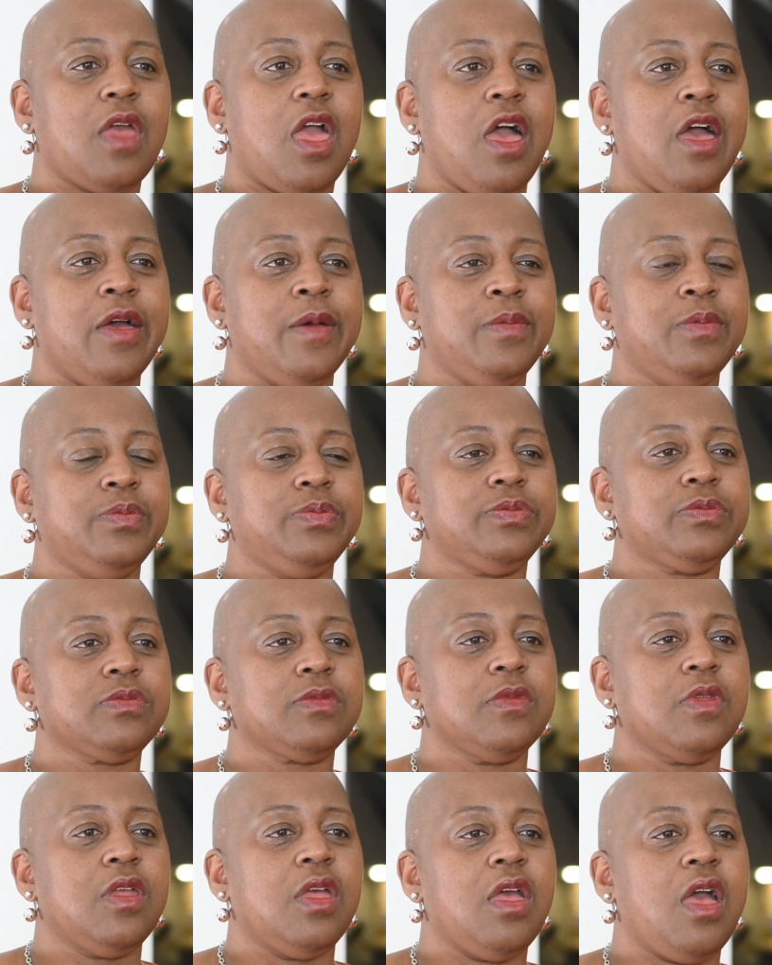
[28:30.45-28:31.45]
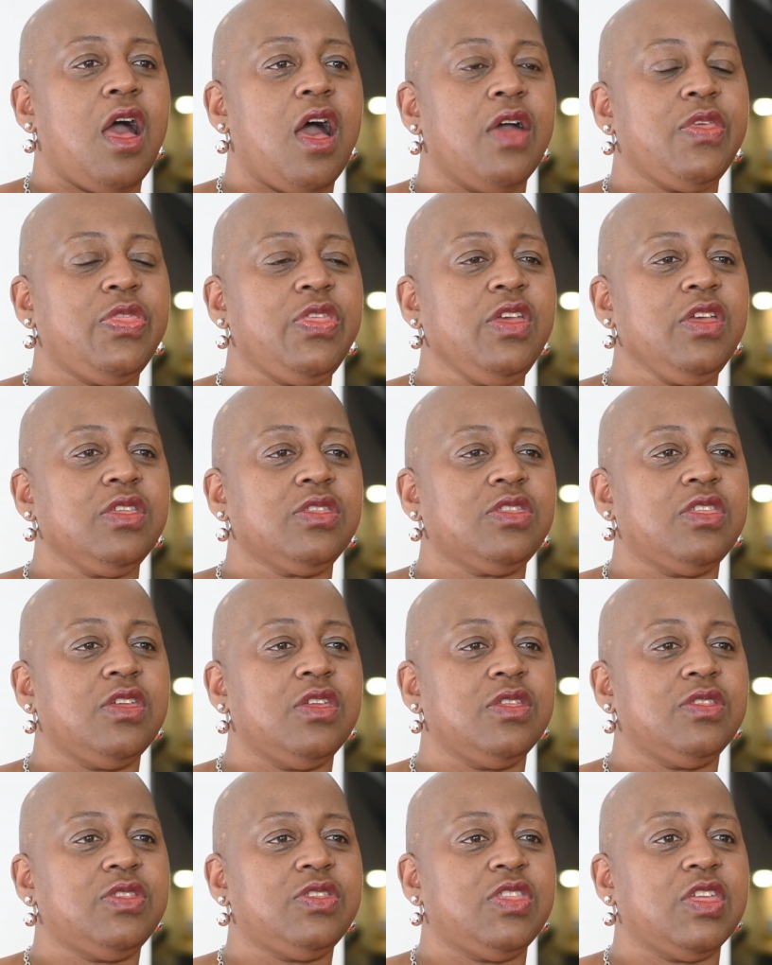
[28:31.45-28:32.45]
I think
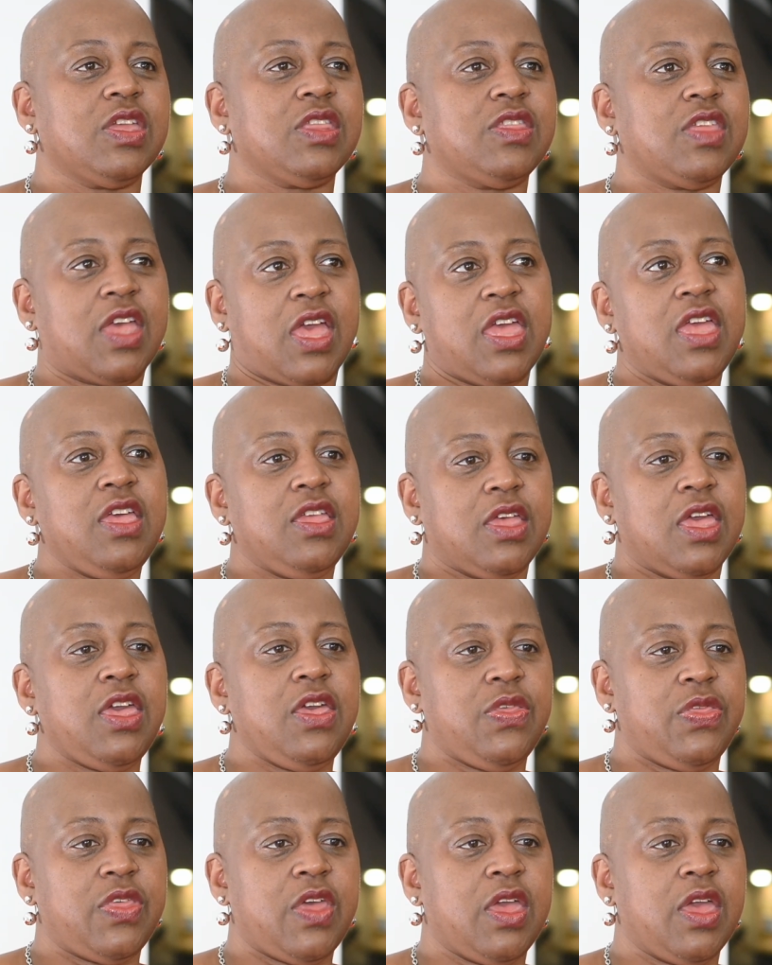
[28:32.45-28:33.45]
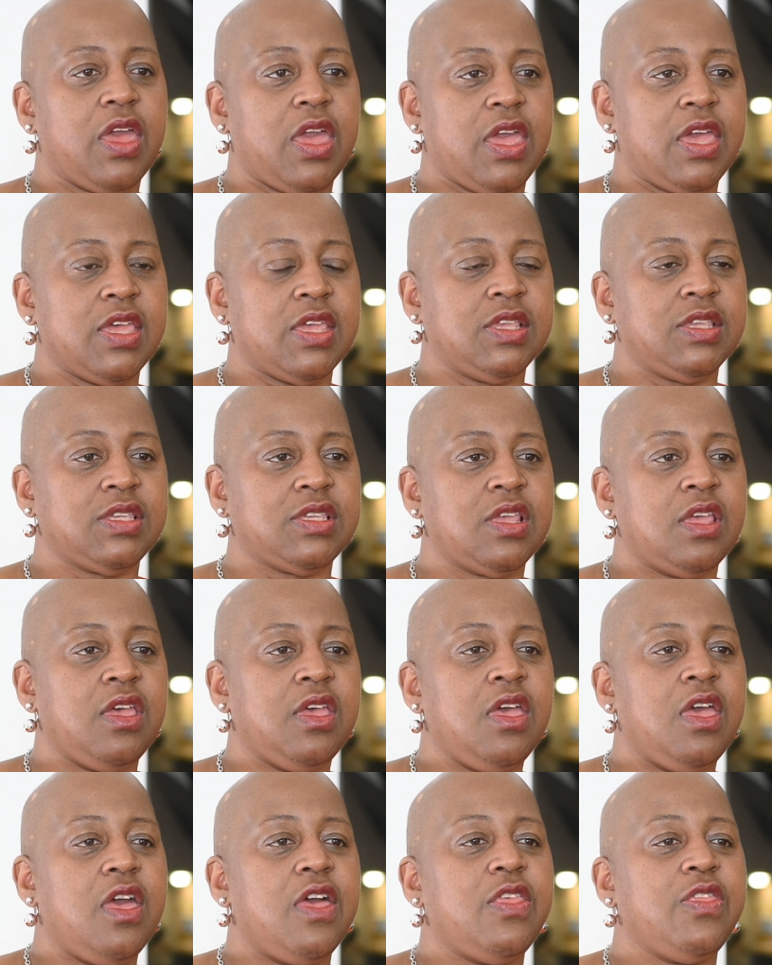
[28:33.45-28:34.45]
that the key thing is
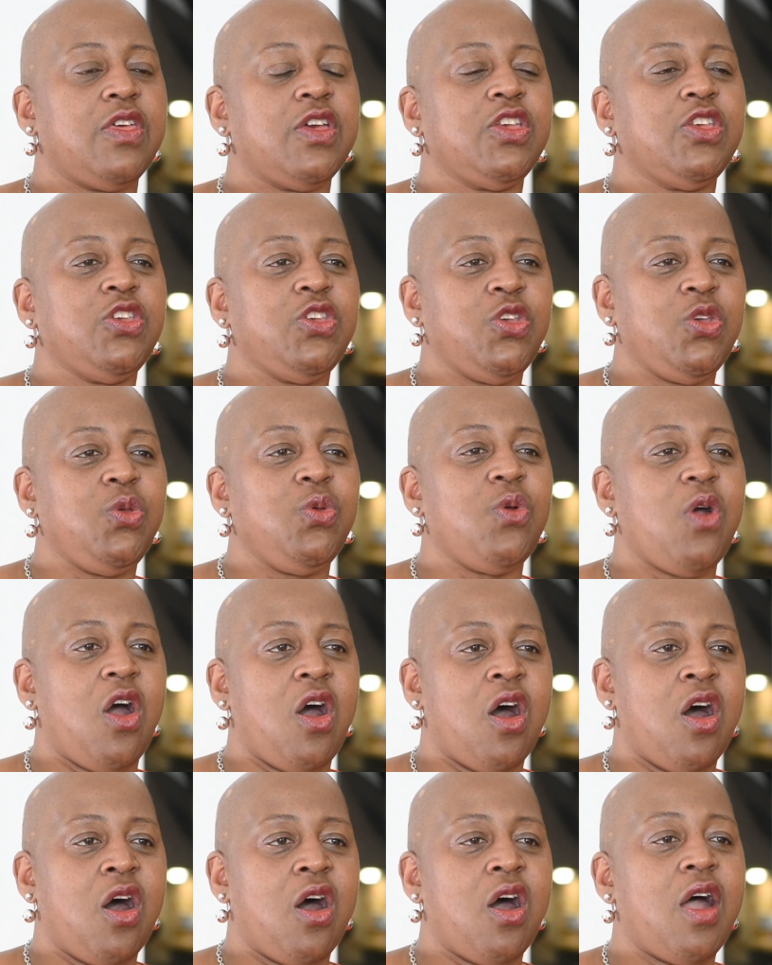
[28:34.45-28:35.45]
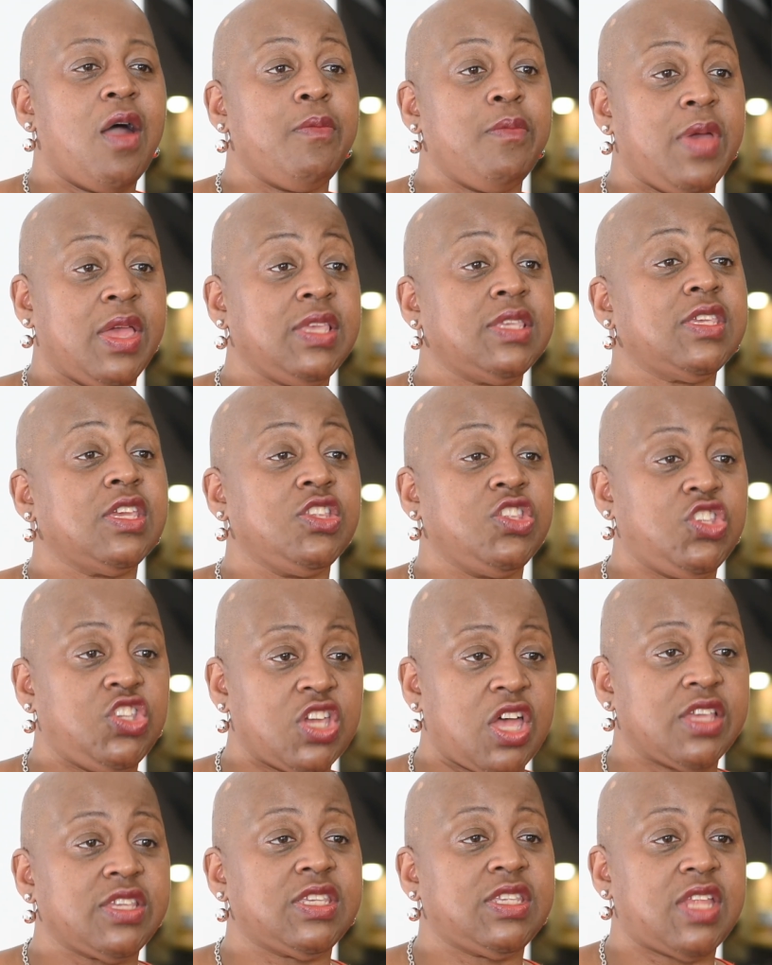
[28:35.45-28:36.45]
that you are amazing
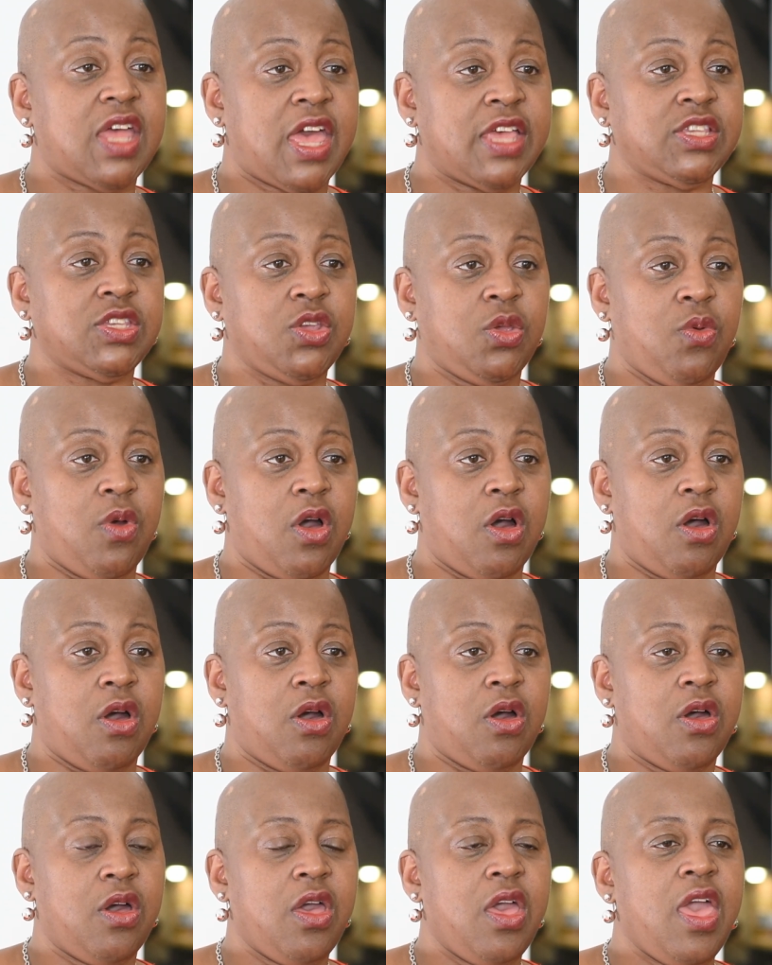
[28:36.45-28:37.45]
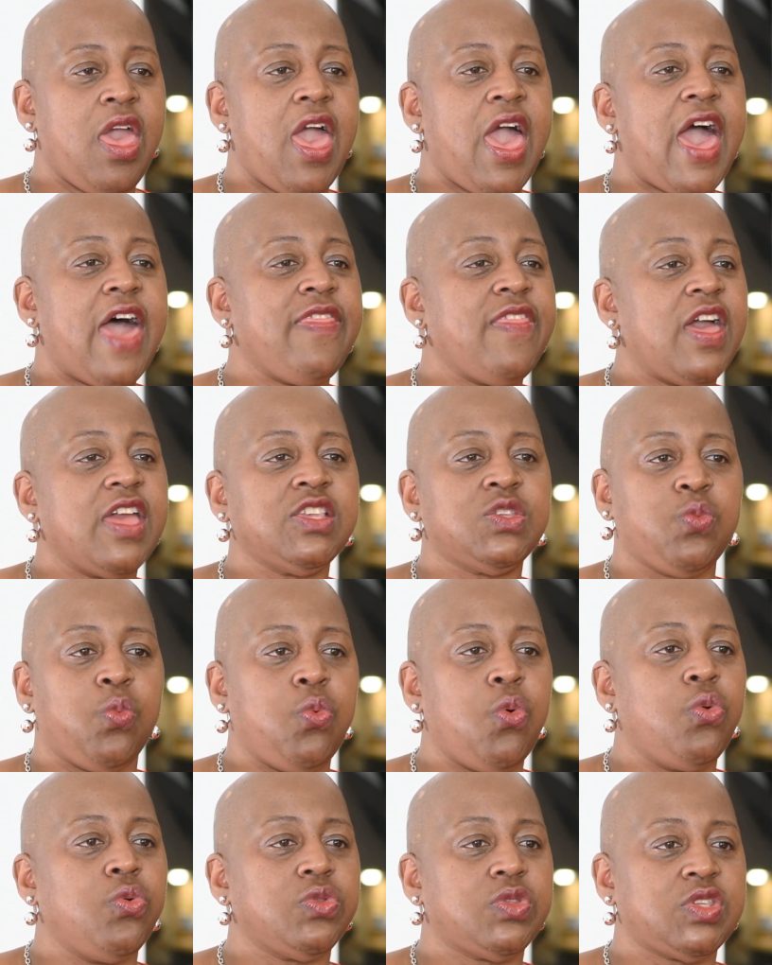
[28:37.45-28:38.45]
just as you are. And that is
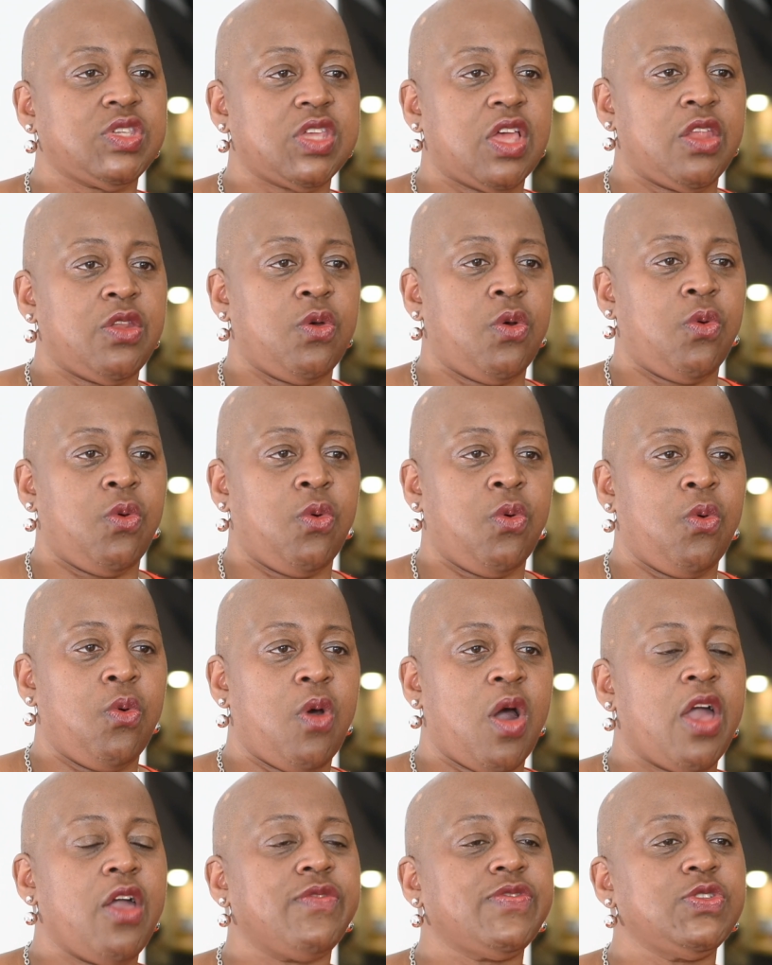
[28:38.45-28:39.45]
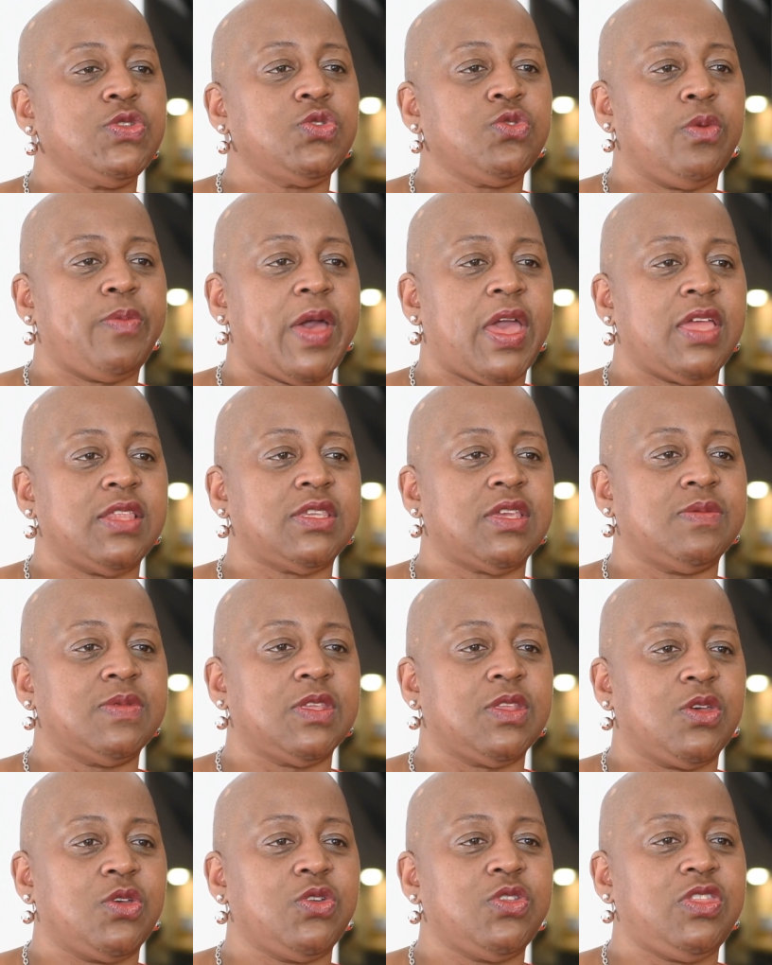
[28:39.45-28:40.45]
warts and all. I often talk about it in terms
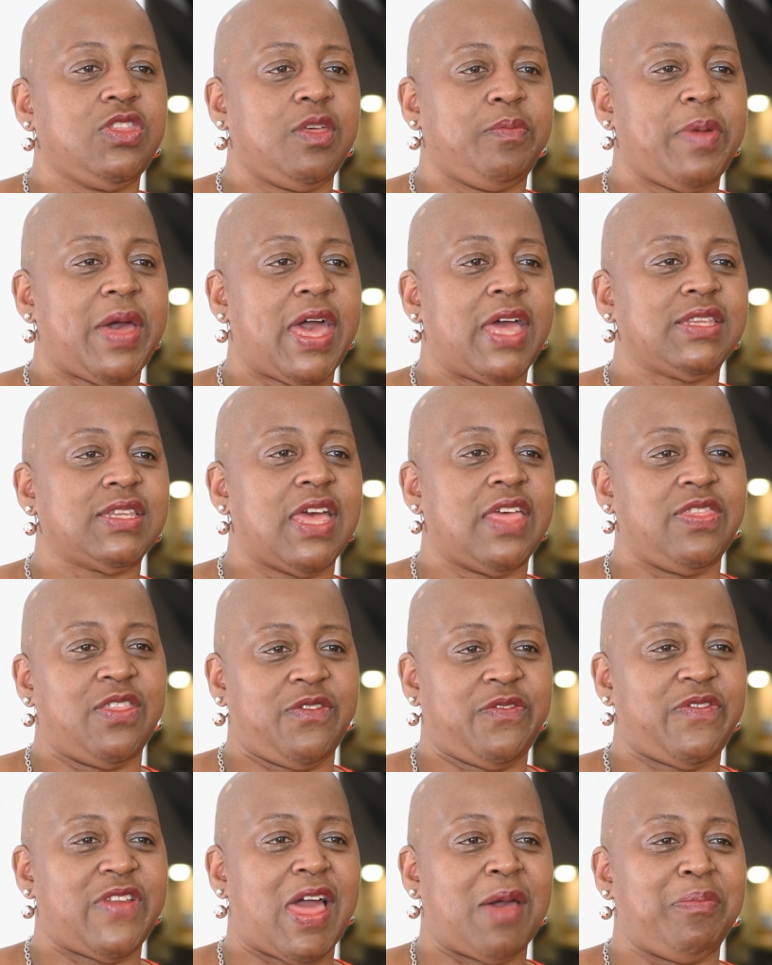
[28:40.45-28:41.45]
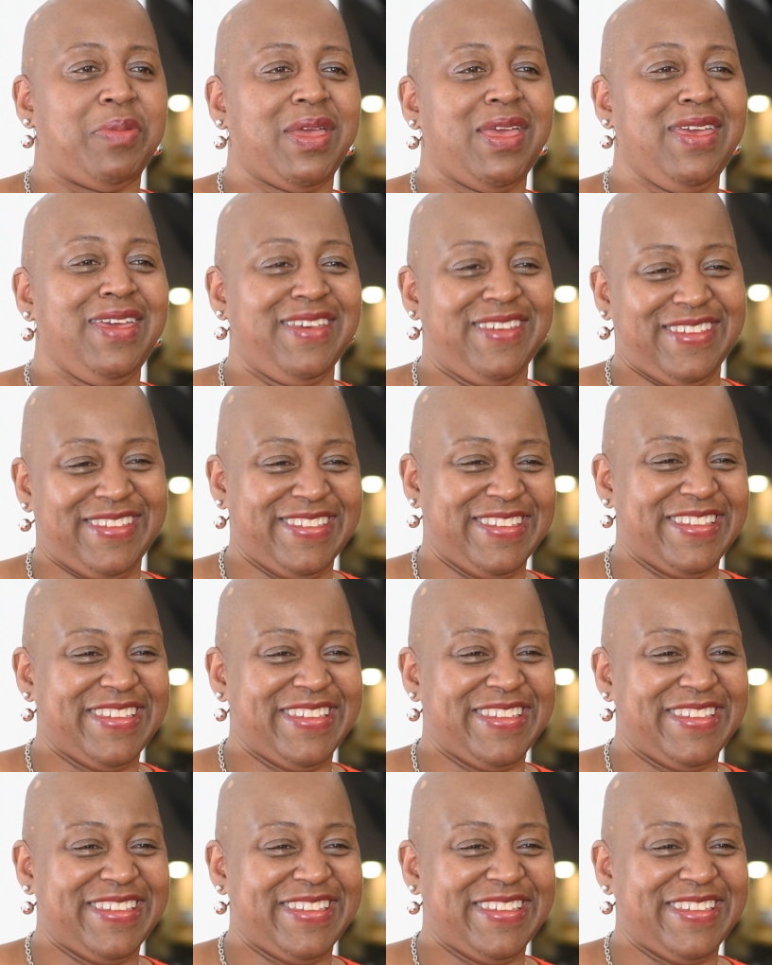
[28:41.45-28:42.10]
of good, the bad and the flabby.